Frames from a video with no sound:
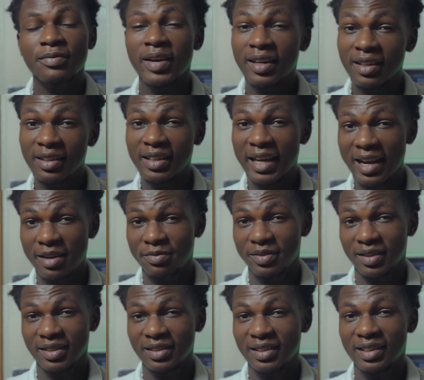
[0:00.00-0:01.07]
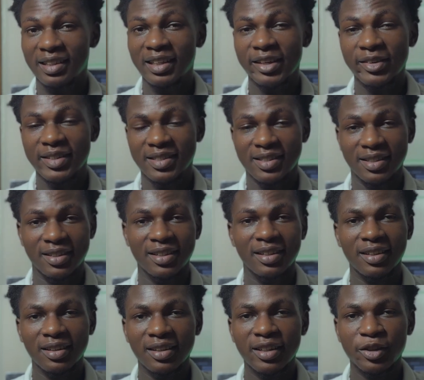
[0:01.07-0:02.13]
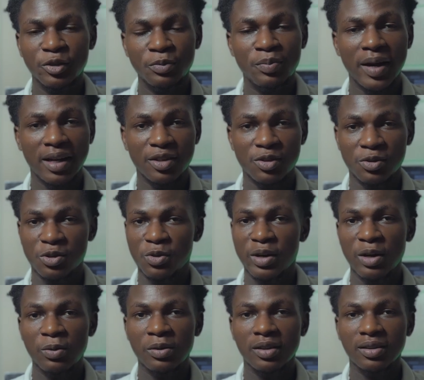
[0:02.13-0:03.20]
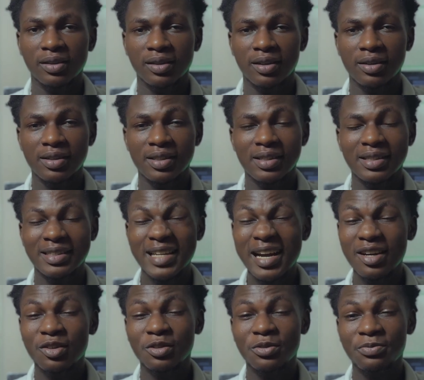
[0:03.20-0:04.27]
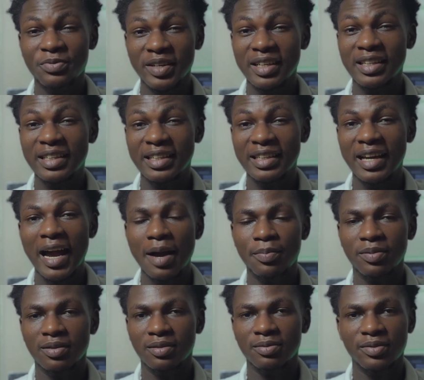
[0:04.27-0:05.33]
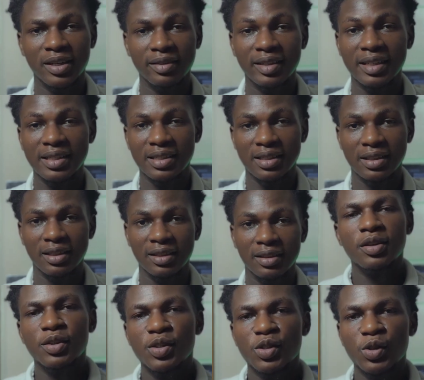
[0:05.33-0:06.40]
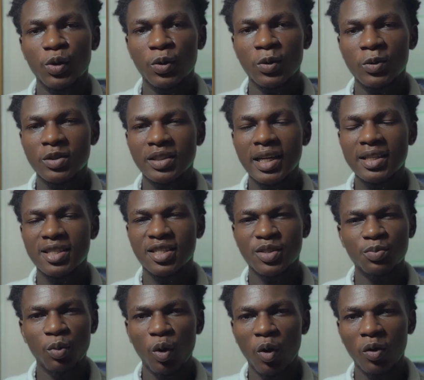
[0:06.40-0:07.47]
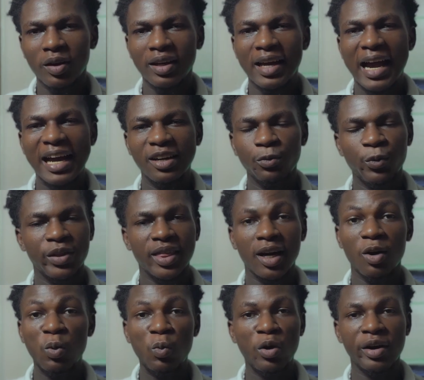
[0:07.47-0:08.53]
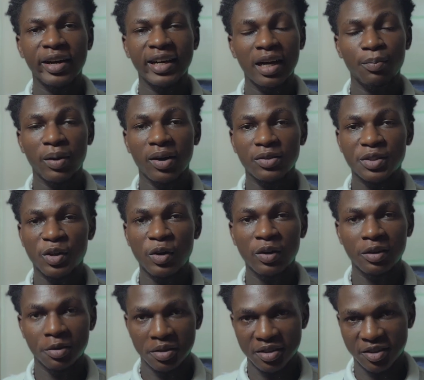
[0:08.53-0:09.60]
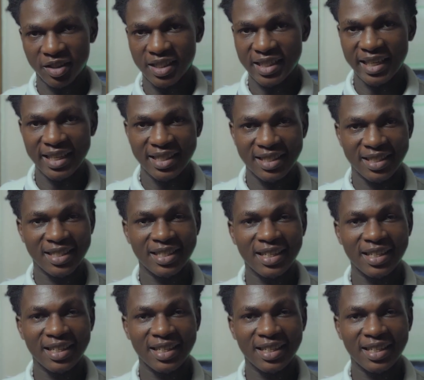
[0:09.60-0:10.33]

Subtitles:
finally having clarity lead you back to square one, because that could really happen very easily. So start small and without worrying about colors just yet.